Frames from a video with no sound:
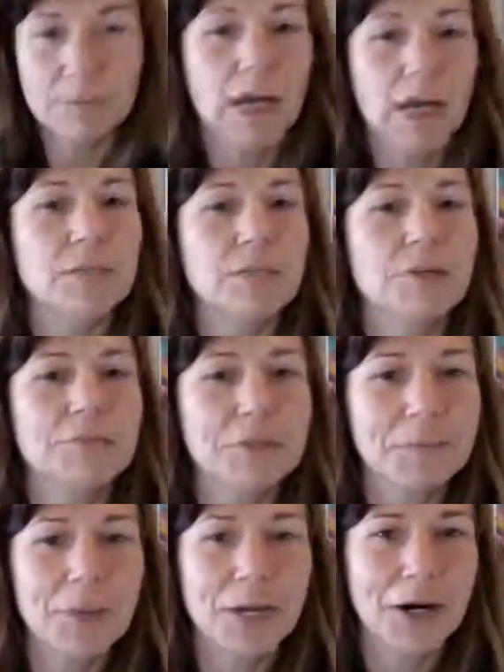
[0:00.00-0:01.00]
I'm
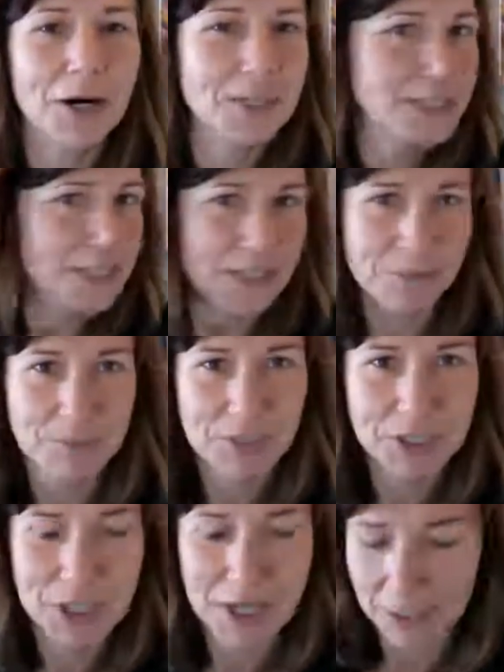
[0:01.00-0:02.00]
shuffling my cards as I've been
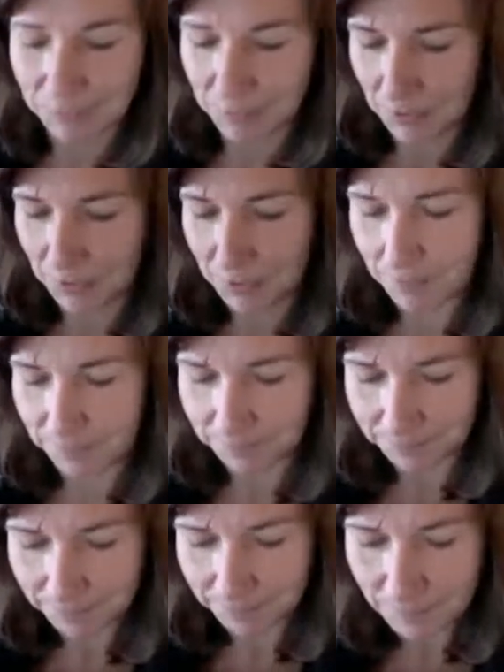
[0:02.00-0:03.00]
chatting with you,
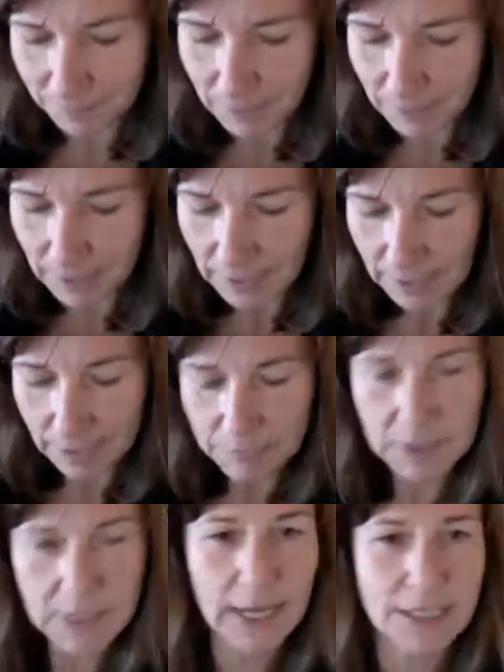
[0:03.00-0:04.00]
and I'm
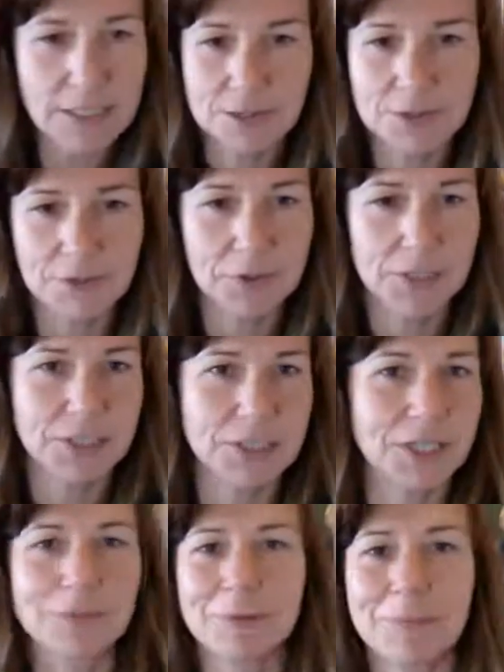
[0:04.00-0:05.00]
then ask for a
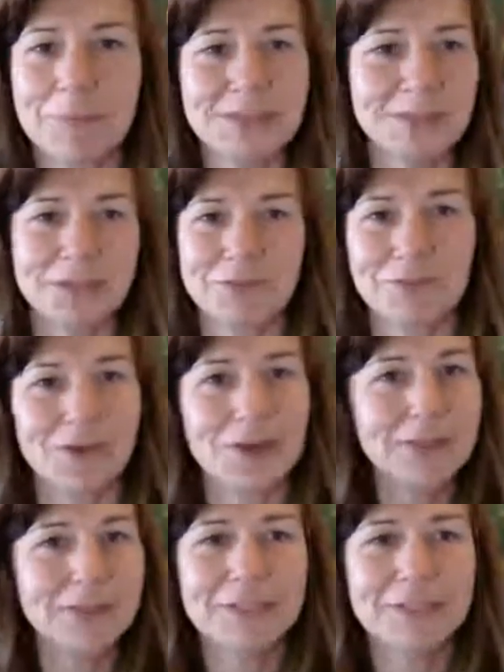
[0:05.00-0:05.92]
general message for all of